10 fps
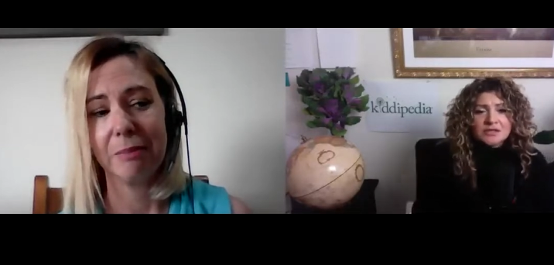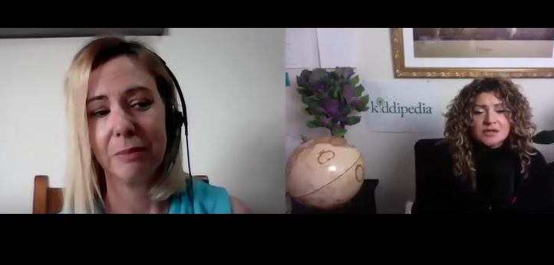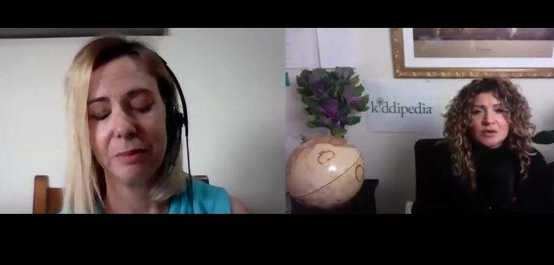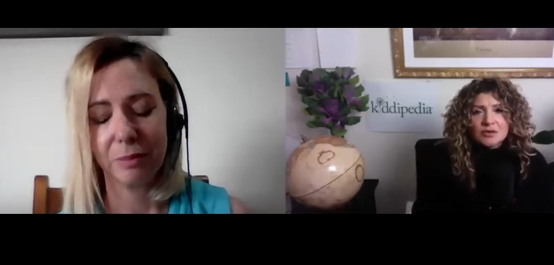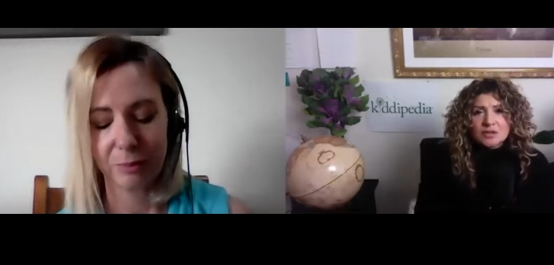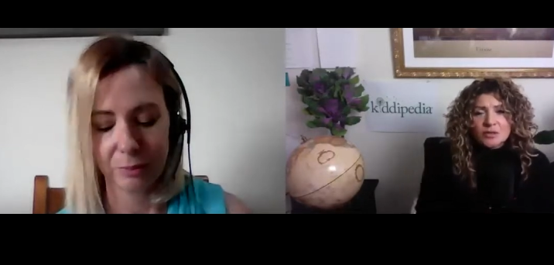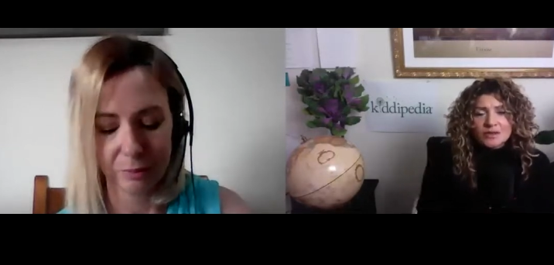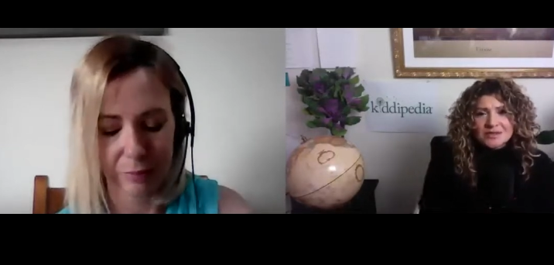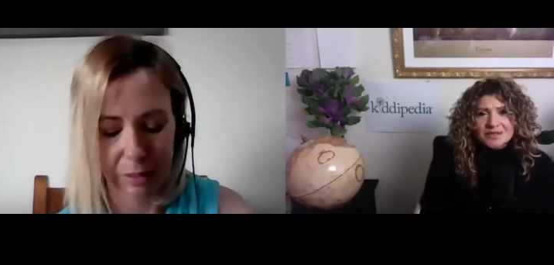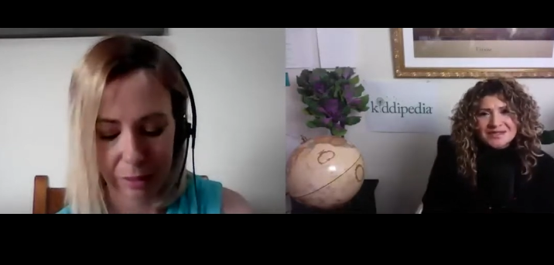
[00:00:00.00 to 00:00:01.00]
Speaker 1: and
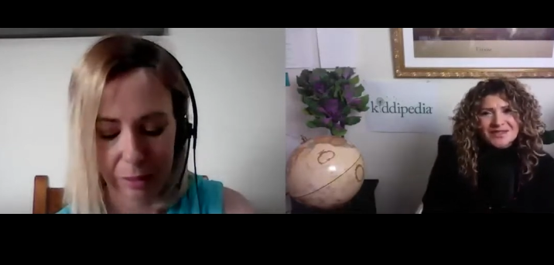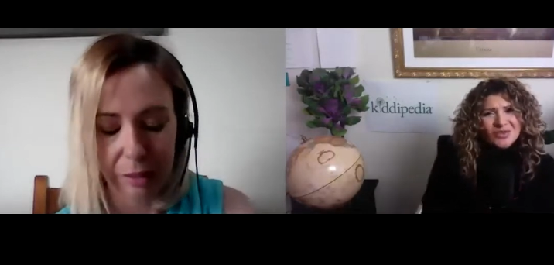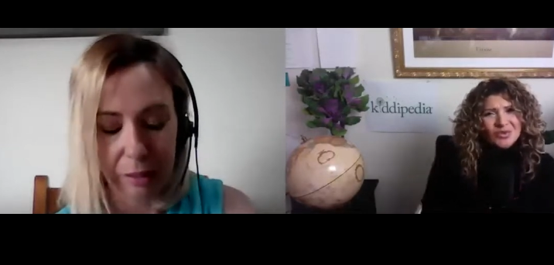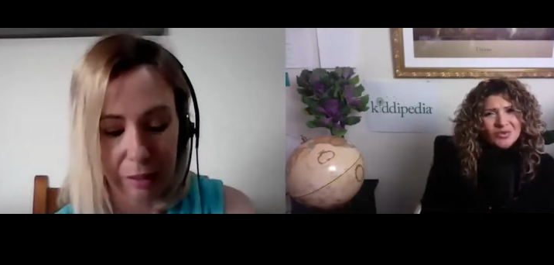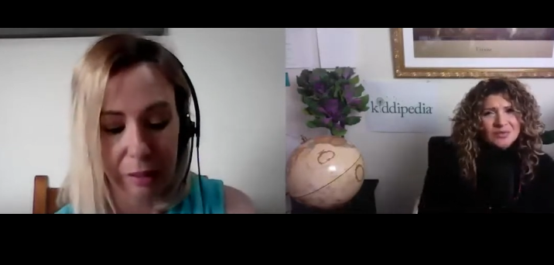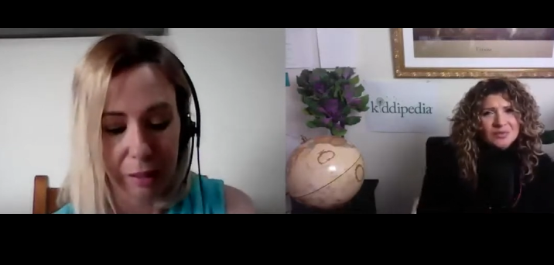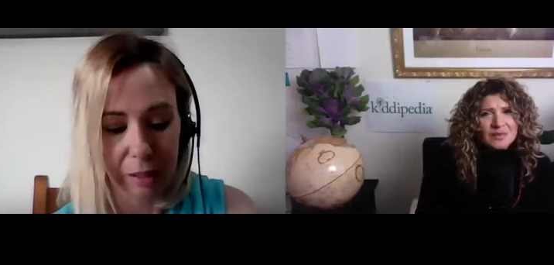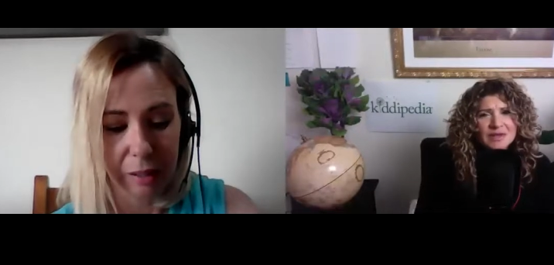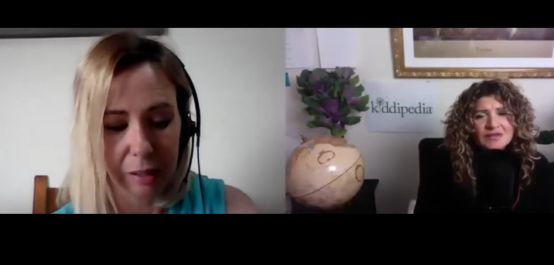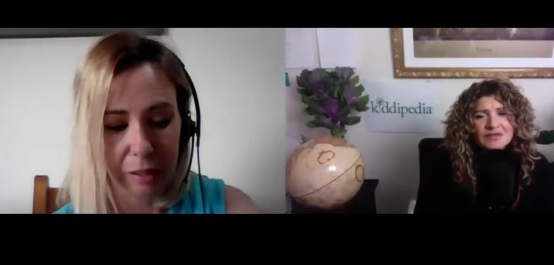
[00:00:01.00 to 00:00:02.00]
consequences at all? Well,
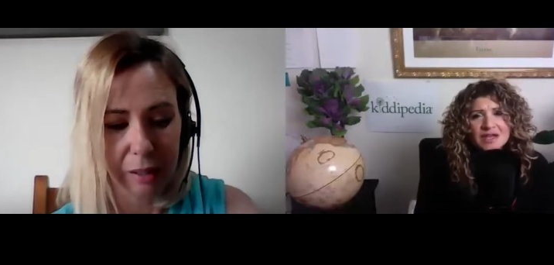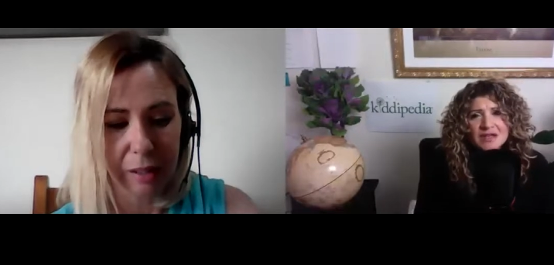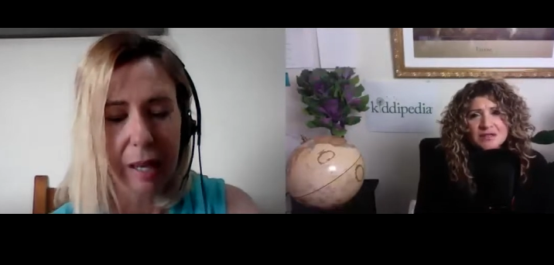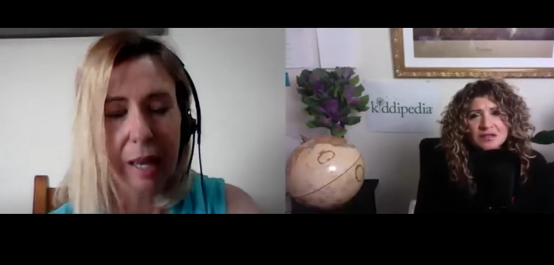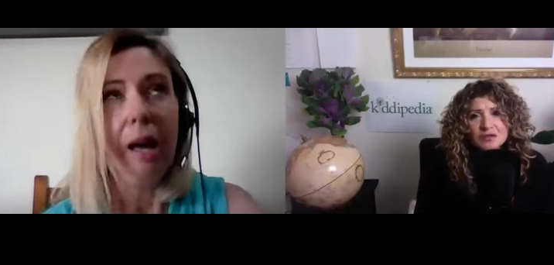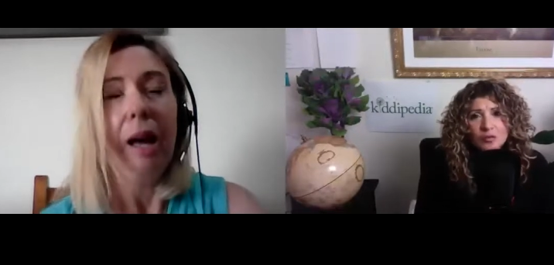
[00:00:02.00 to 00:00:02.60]
you've shared sort of